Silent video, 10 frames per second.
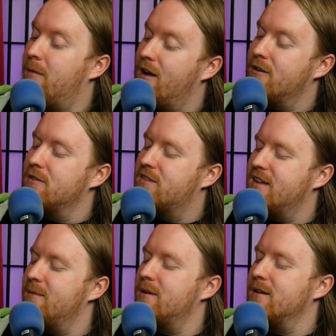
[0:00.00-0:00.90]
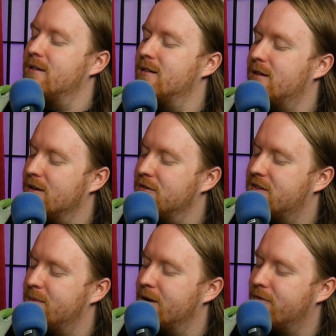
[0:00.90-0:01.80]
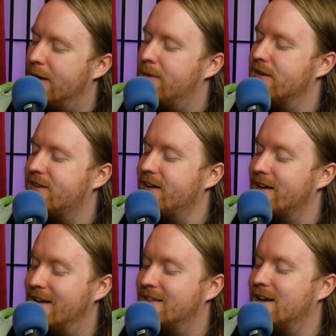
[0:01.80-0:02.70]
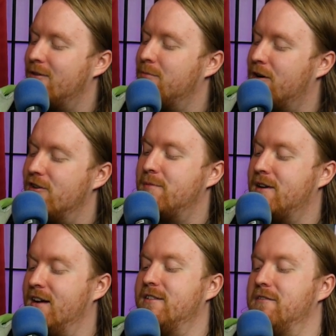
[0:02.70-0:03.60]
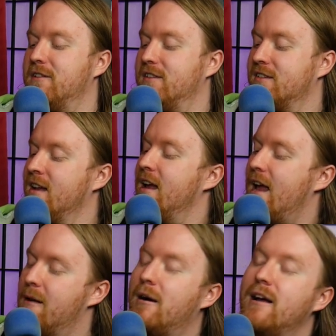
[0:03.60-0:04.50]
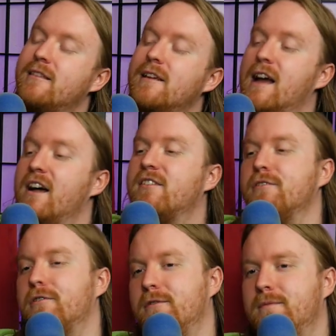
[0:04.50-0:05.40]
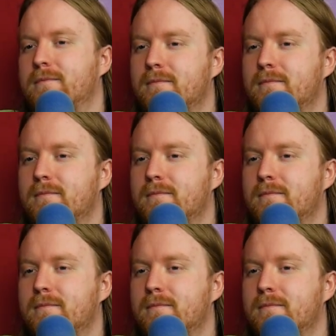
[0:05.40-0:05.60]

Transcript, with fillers: My uncle said my uh, uncle said my grandpa's getting kicked out in March because of this. Am I the asshole?